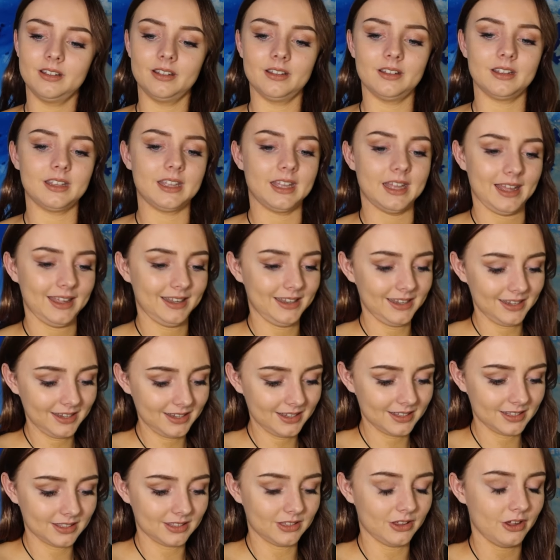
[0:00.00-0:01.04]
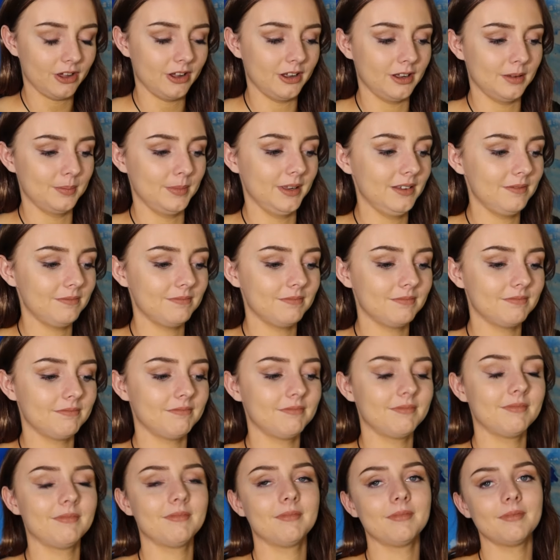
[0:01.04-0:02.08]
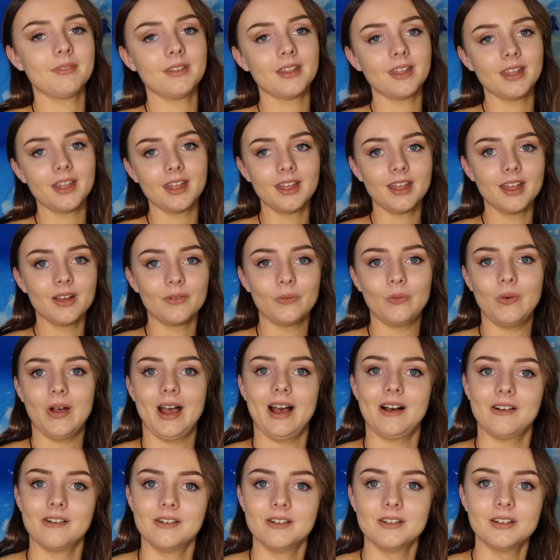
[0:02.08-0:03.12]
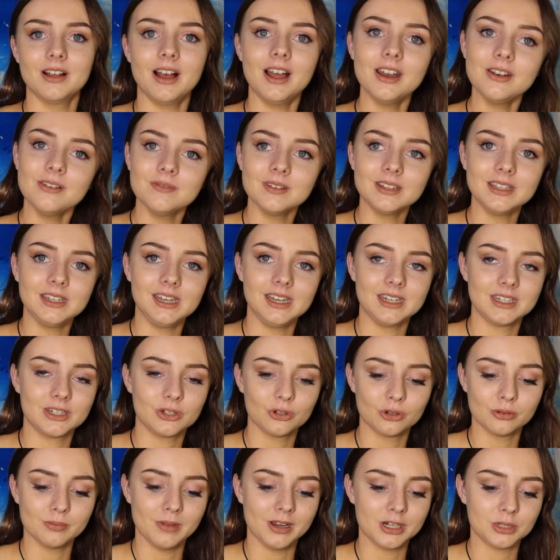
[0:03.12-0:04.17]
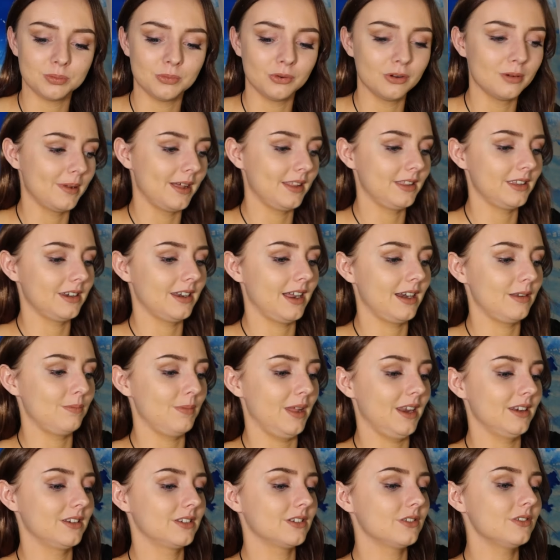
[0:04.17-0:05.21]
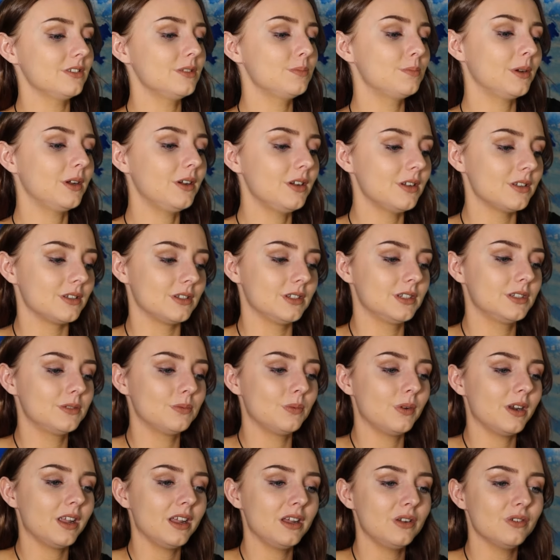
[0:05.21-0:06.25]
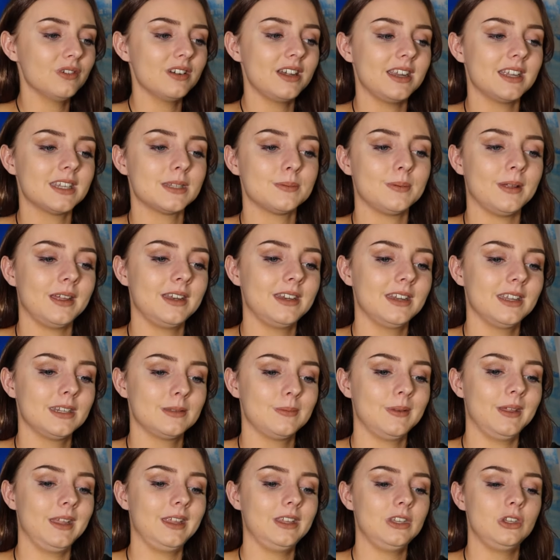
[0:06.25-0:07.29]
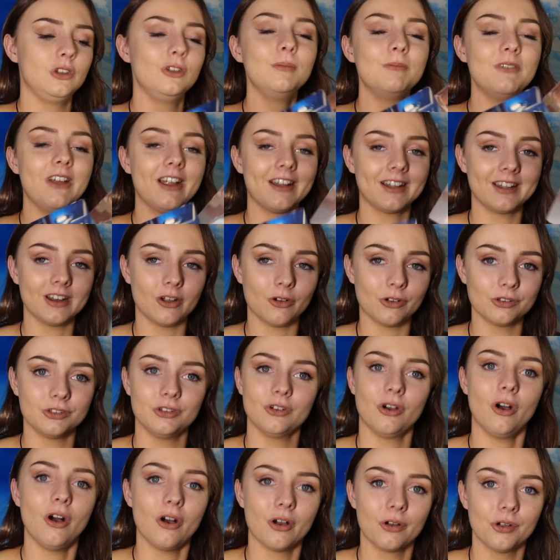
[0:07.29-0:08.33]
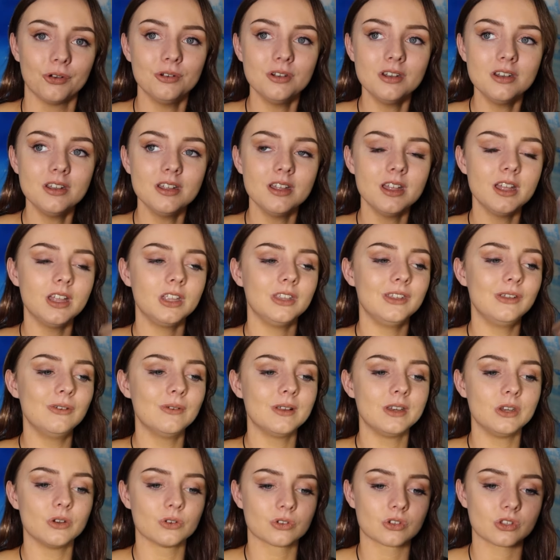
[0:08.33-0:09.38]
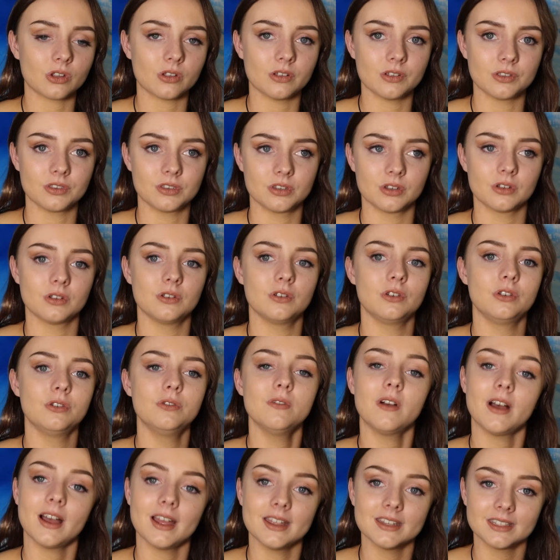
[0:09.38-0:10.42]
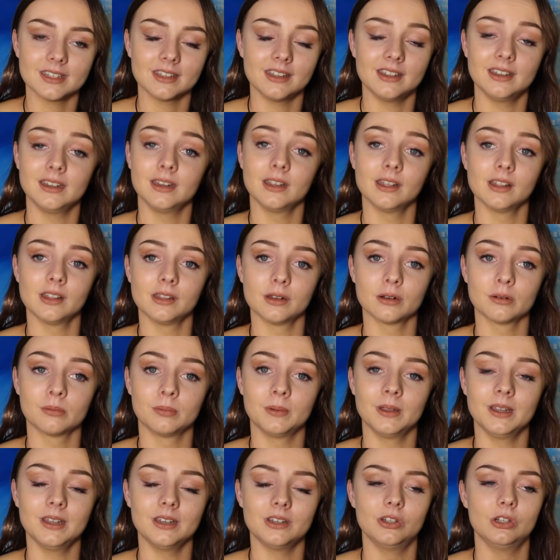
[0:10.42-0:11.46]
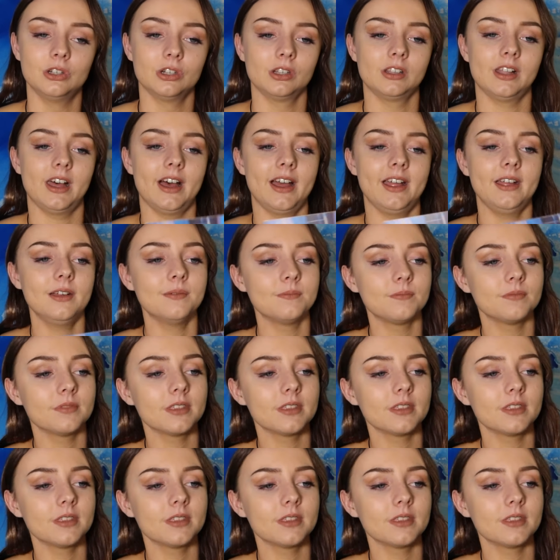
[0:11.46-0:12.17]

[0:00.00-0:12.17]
Okay, the Hermit. Wow. I don't really need to talk much more about the Nine of Pentacles because what I already explained as being you very on your own, you and your solitude, you isolating a little bit in July,